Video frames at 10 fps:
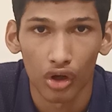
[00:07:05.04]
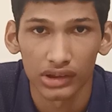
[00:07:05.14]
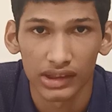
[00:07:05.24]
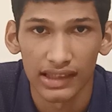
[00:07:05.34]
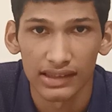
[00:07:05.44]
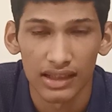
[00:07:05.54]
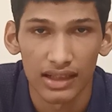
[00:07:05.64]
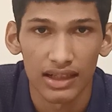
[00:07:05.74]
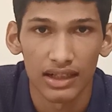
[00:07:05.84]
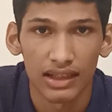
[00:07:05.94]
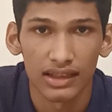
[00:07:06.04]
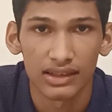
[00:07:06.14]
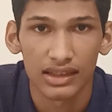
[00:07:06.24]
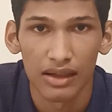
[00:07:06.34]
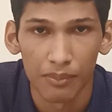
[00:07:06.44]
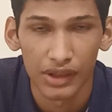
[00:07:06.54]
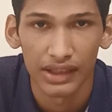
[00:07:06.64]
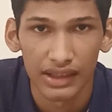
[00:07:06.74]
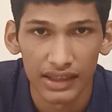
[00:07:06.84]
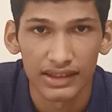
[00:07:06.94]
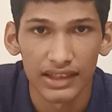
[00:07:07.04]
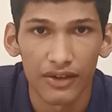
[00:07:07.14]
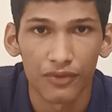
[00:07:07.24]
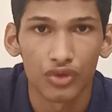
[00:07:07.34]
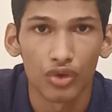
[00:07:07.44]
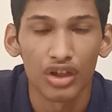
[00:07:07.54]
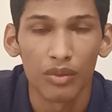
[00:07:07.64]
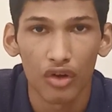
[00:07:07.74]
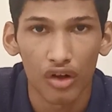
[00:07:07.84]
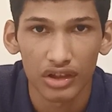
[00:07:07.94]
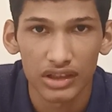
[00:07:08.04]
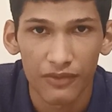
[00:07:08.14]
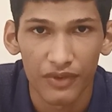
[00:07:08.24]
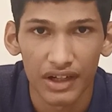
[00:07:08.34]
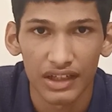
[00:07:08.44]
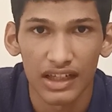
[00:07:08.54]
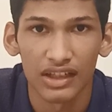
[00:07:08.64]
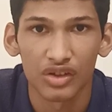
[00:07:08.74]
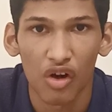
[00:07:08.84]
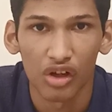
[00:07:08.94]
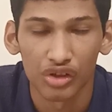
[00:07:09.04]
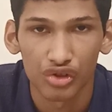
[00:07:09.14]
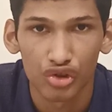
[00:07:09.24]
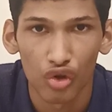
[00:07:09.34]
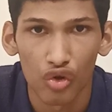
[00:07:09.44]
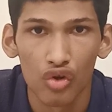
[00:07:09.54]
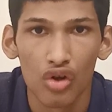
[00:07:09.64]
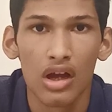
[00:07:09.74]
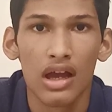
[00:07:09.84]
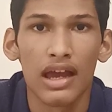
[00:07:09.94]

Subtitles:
cause cancer. It is completely safe. Sodium lauryl sulfate is also